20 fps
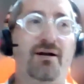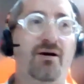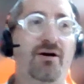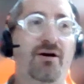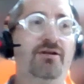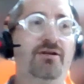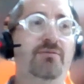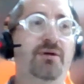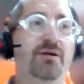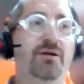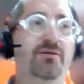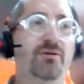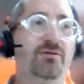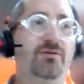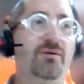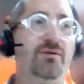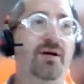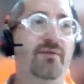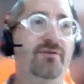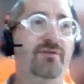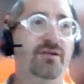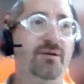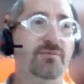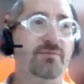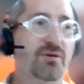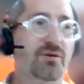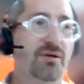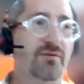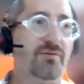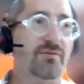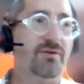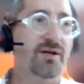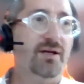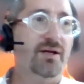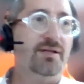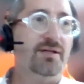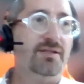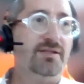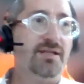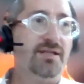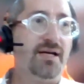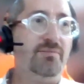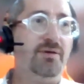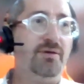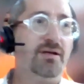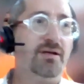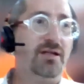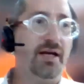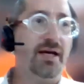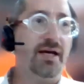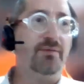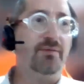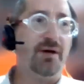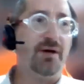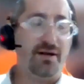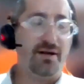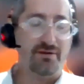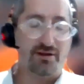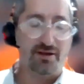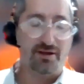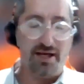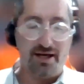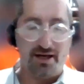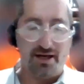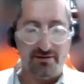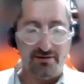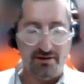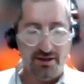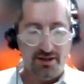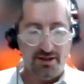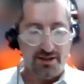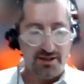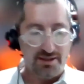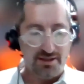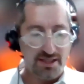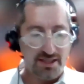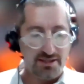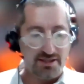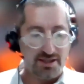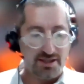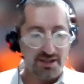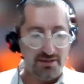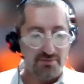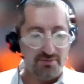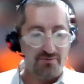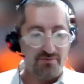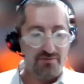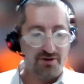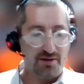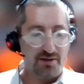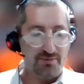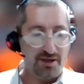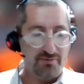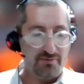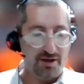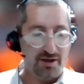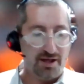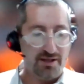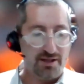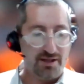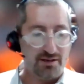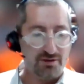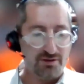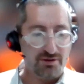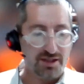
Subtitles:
argument or don't have some sort of statement claim on the land. It says, if Avram